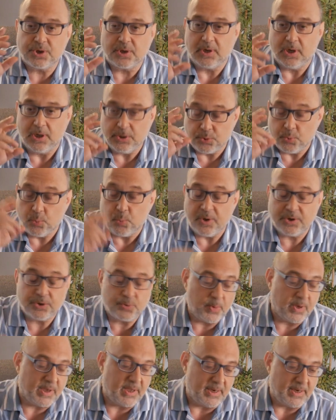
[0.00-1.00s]
into which
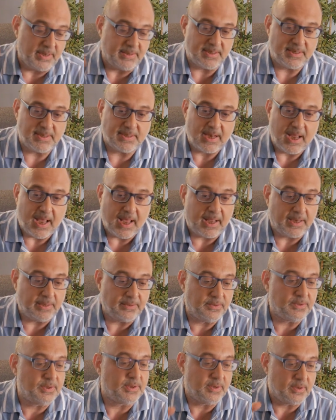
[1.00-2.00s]
we can understand
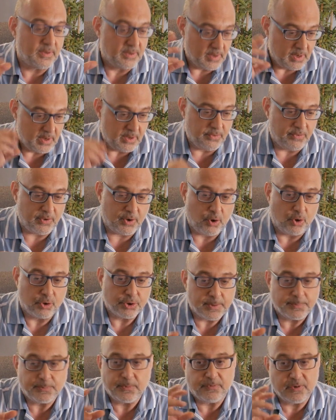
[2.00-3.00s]
the
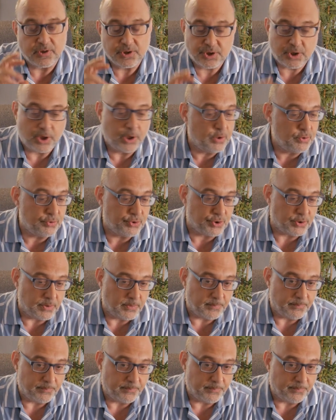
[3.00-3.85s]
concept of exclusion.